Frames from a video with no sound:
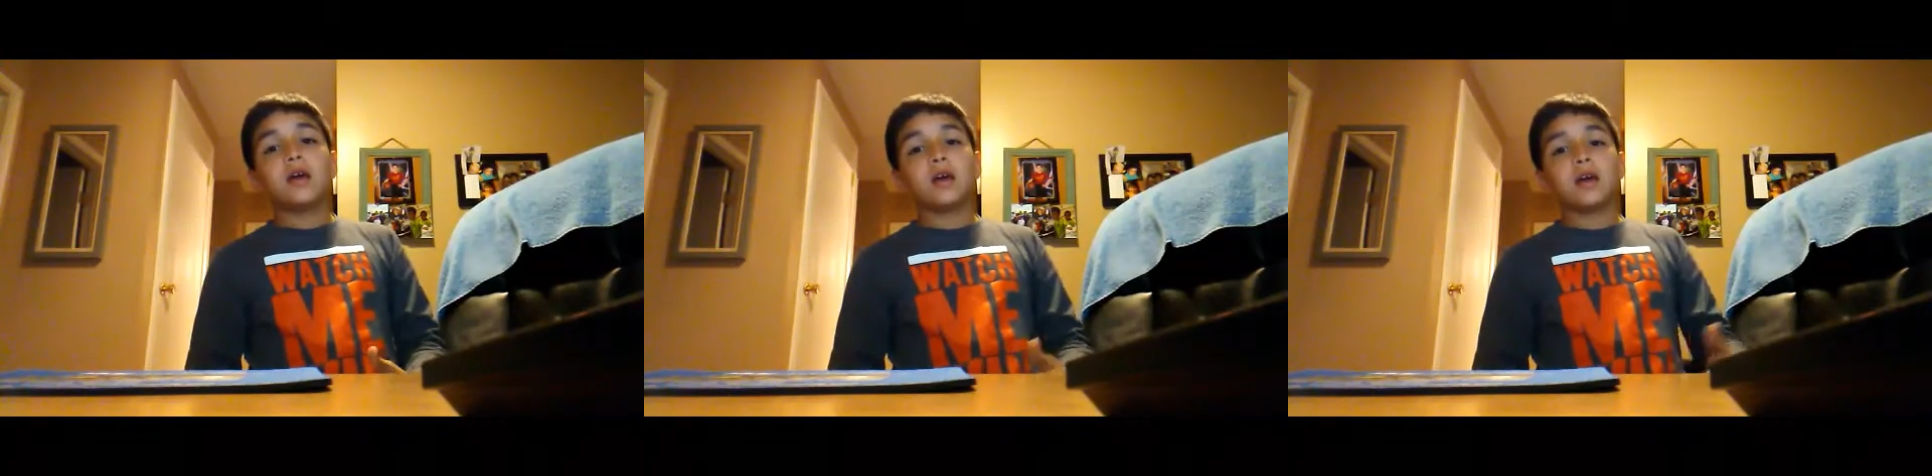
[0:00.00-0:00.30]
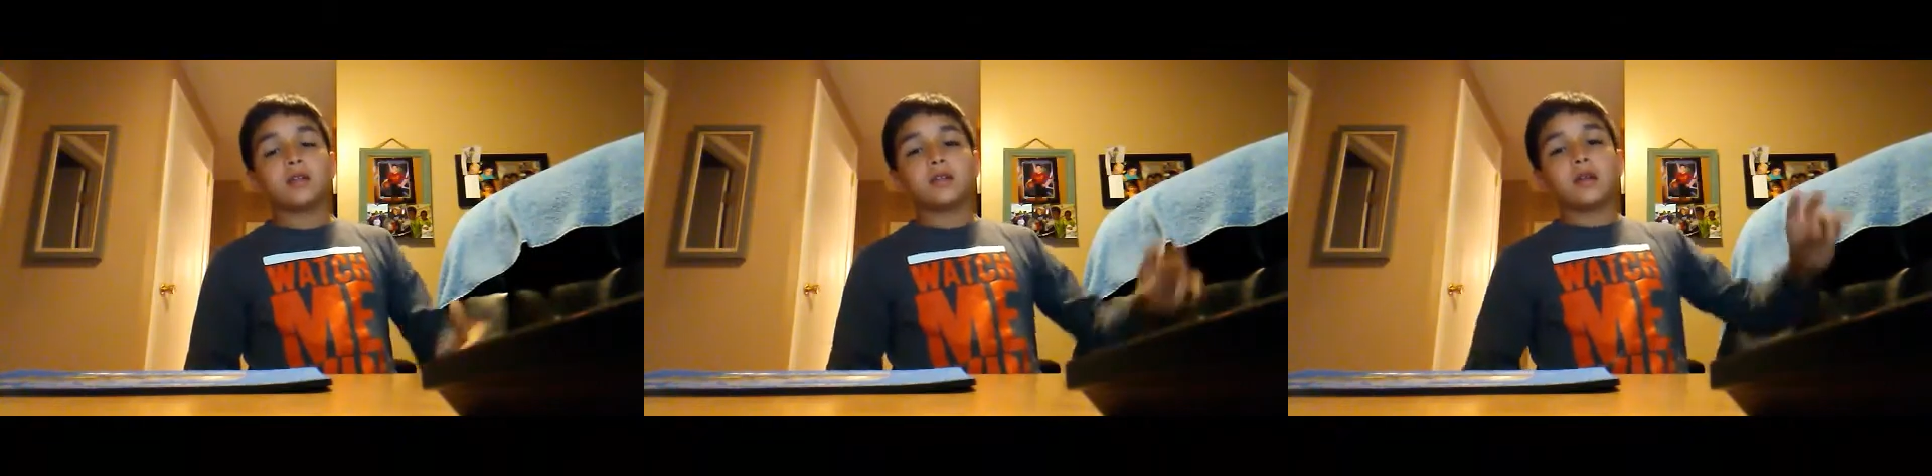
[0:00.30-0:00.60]

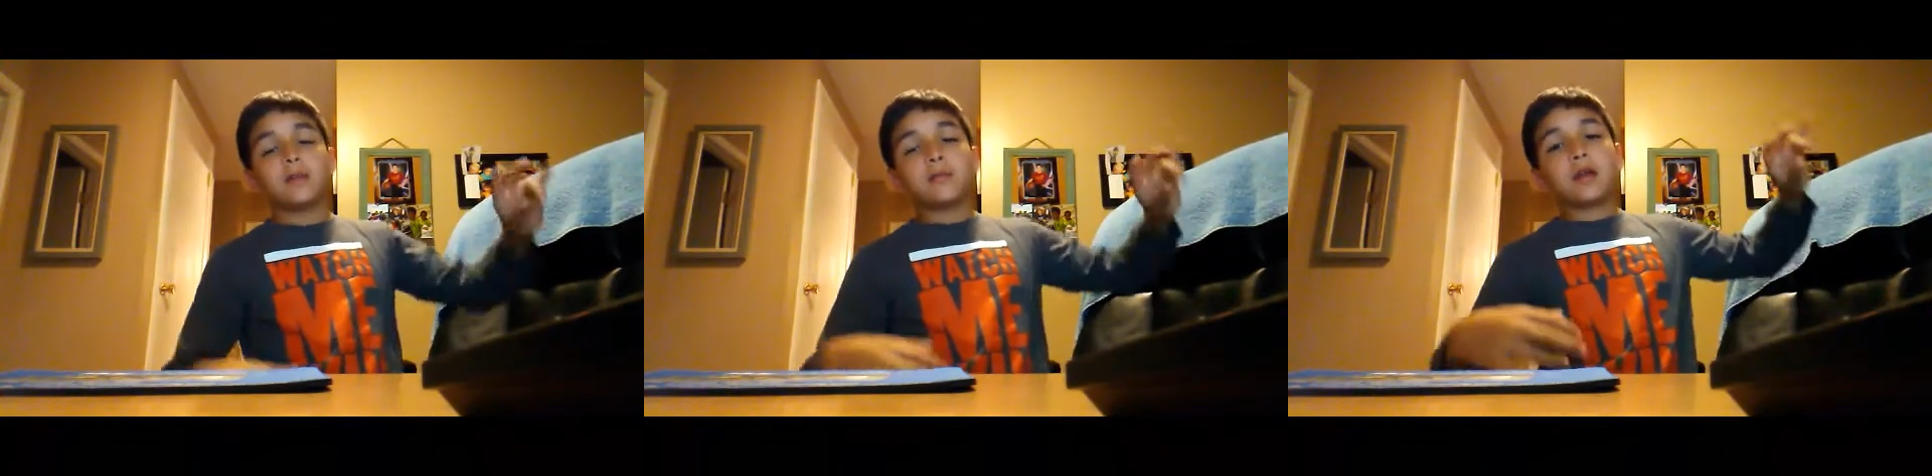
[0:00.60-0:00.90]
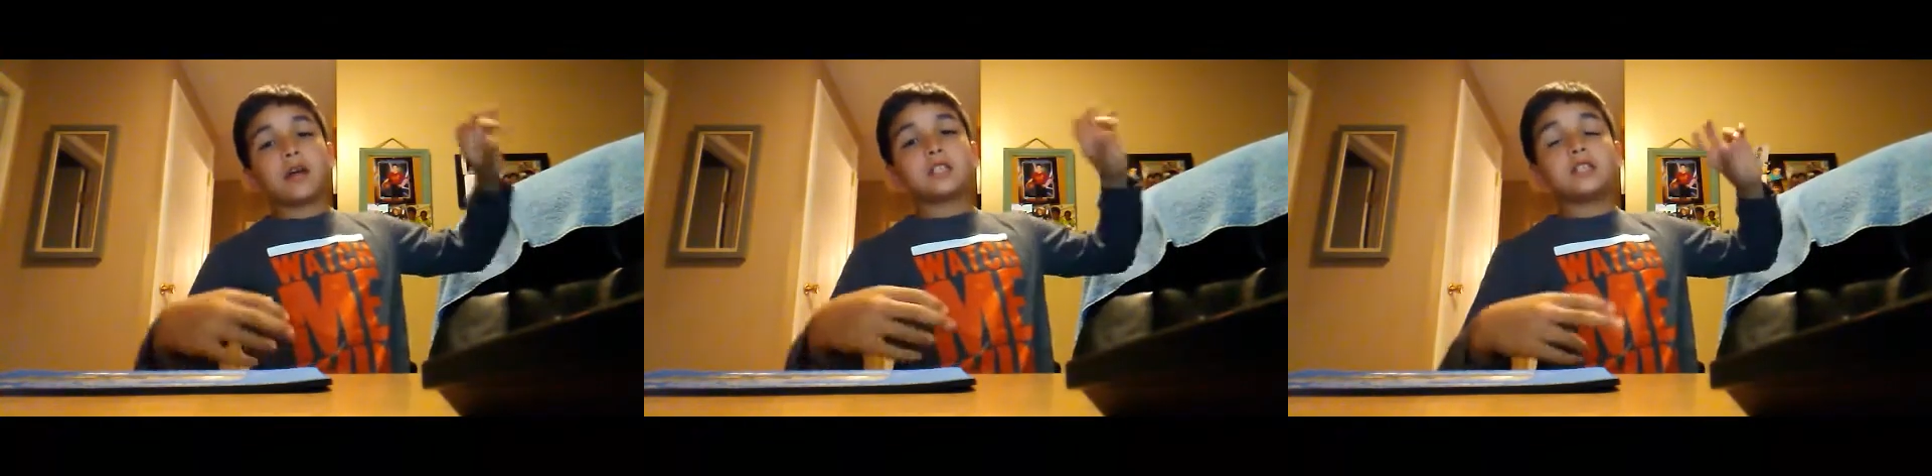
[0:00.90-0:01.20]
And yeah, but
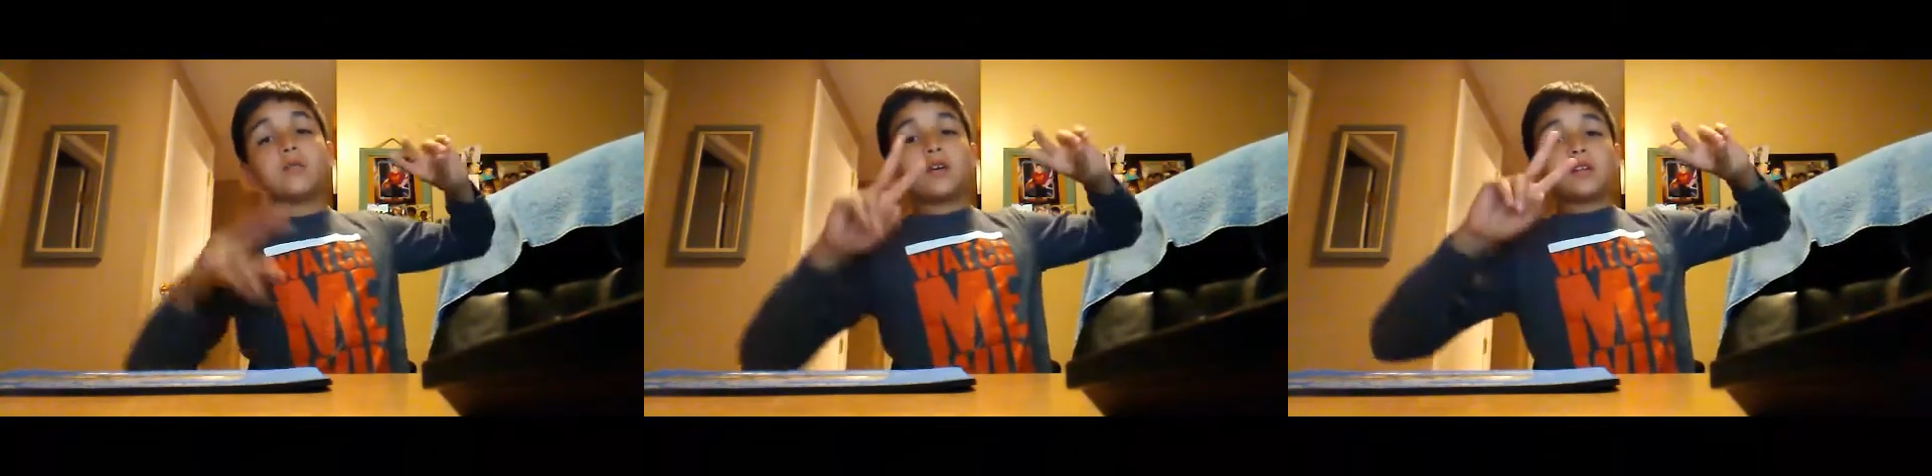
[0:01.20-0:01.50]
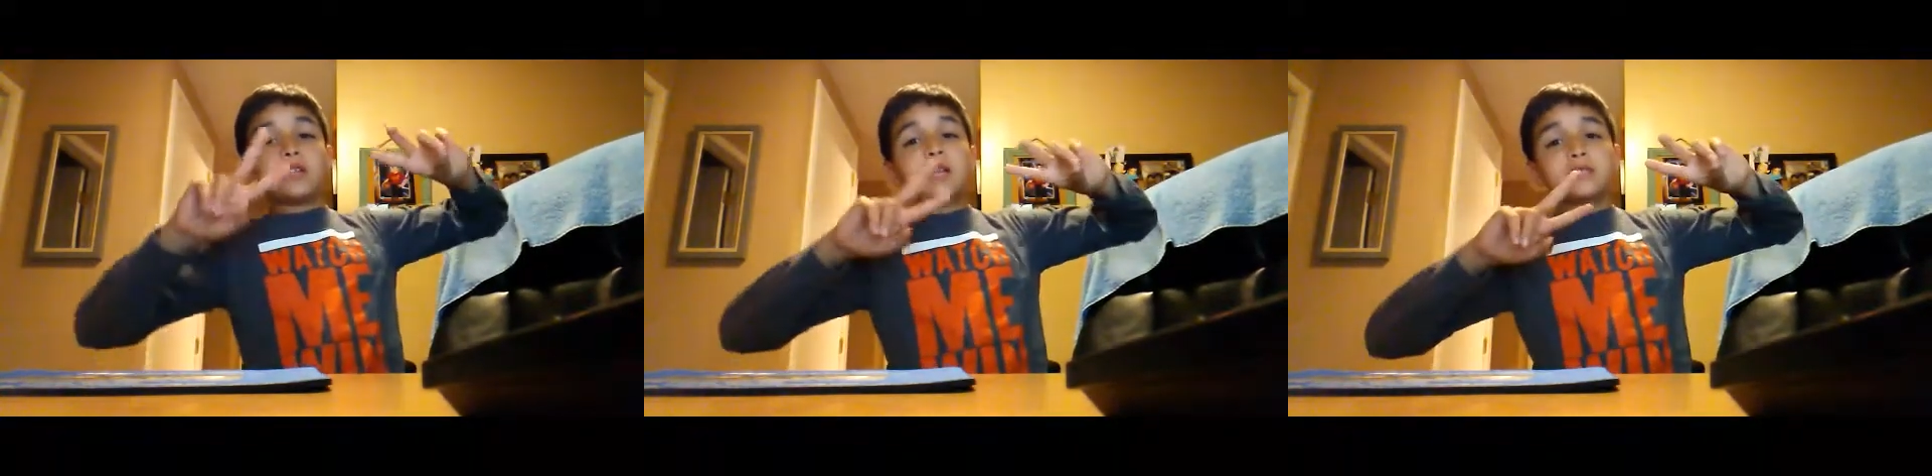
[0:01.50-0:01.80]
I'll see you all
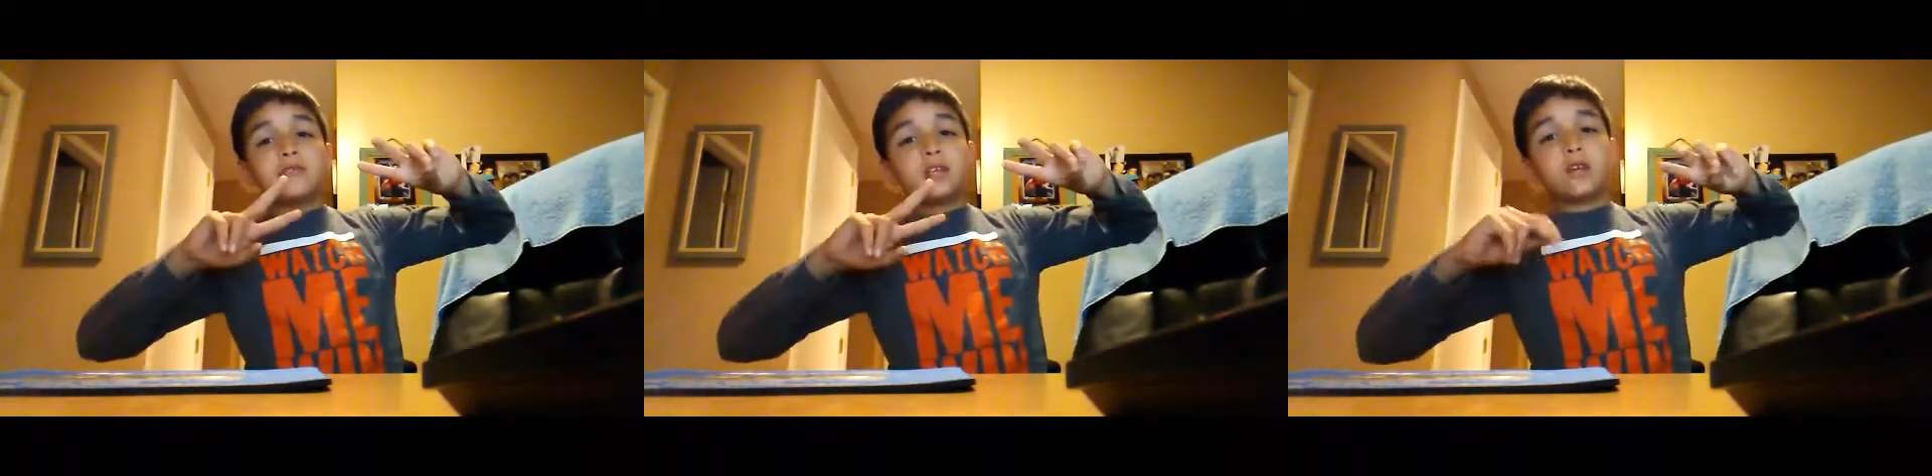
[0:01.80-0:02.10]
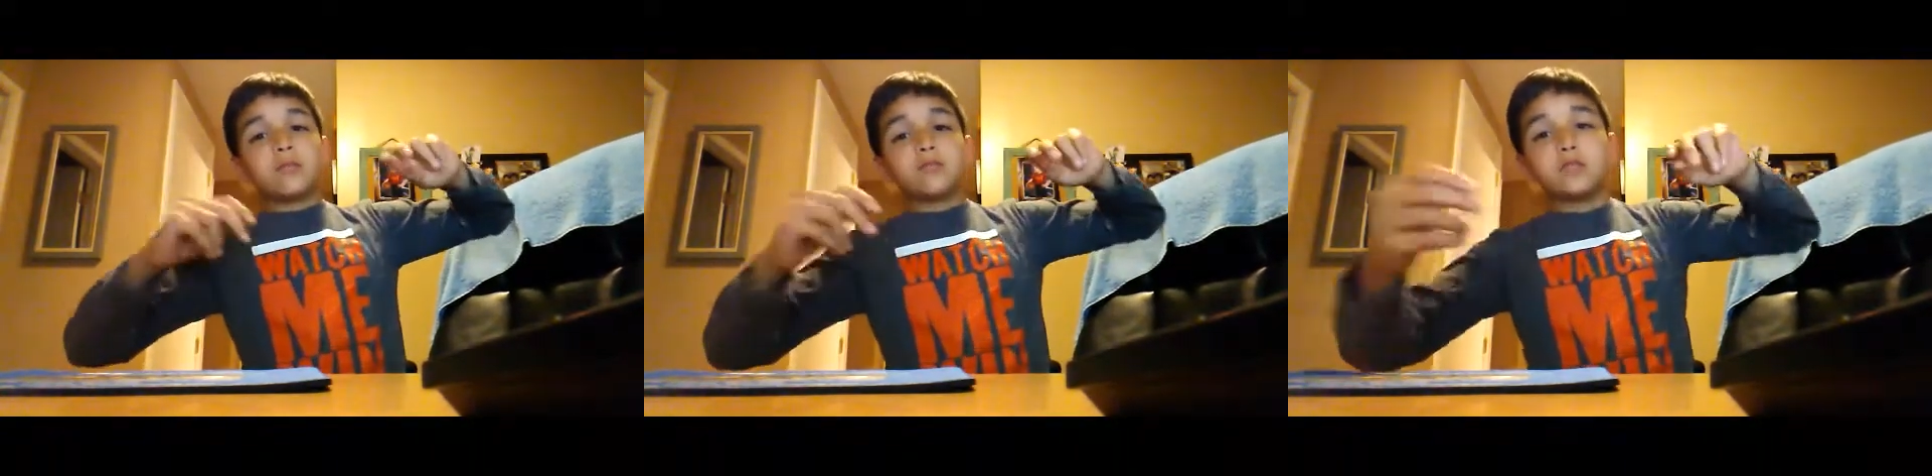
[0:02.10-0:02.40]
in the next video and